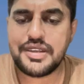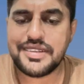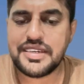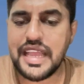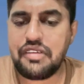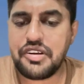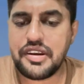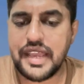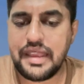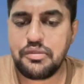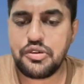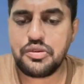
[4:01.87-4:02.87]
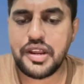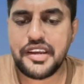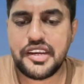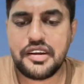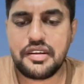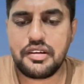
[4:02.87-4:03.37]
doesn't have a time to write
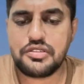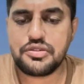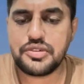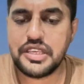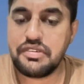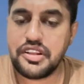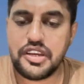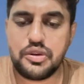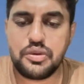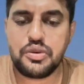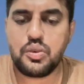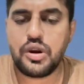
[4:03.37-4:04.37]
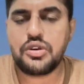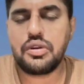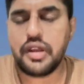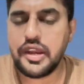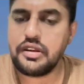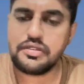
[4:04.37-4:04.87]
it also, even they don't know what to
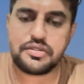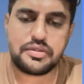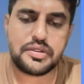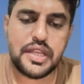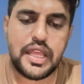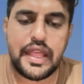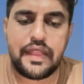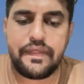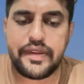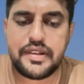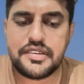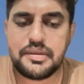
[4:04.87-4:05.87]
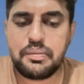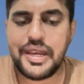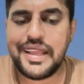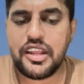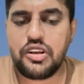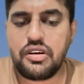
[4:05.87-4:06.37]
write also, they can simply
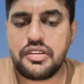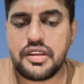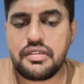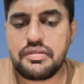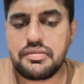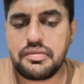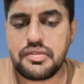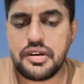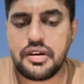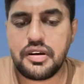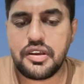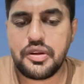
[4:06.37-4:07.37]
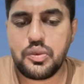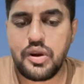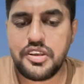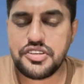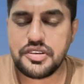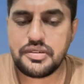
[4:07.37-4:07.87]
click on the
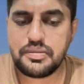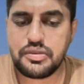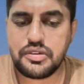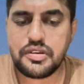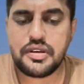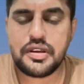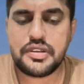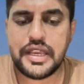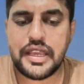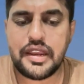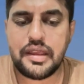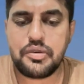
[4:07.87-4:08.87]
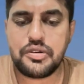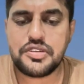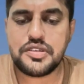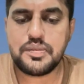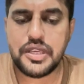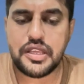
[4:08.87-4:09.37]
voice input. They can able to
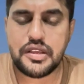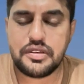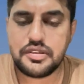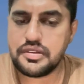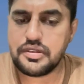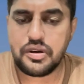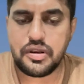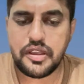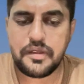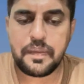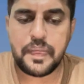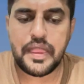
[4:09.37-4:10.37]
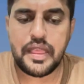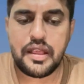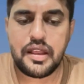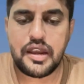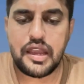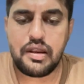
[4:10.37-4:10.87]
speak. Okay,
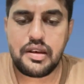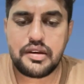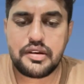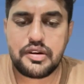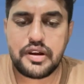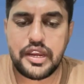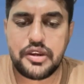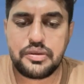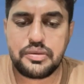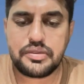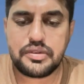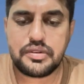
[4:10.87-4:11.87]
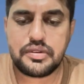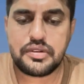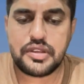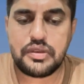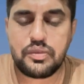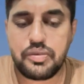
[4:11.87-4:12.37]
now I'll try to
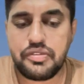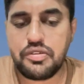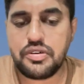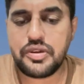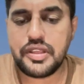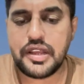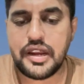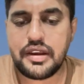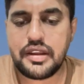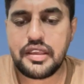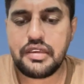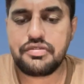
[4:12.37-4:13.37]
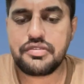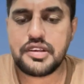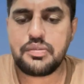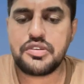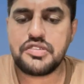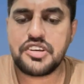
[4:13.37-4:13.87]
before doing that, if
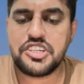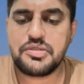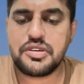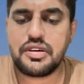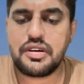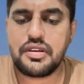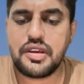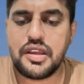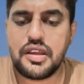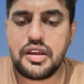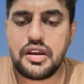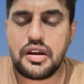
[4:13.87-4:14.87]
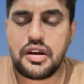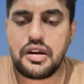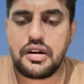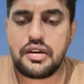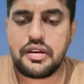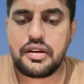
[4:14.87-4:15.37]
suppose if customer
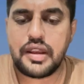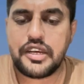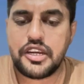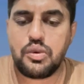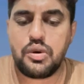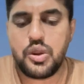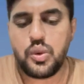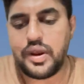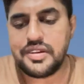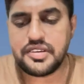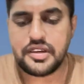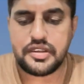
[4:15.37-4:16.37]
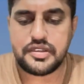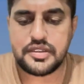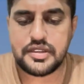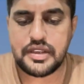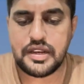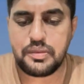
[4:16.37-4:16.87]
write it only one
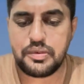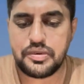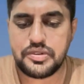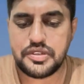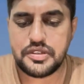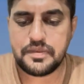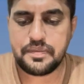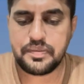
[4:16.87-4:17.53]
sentence, suppose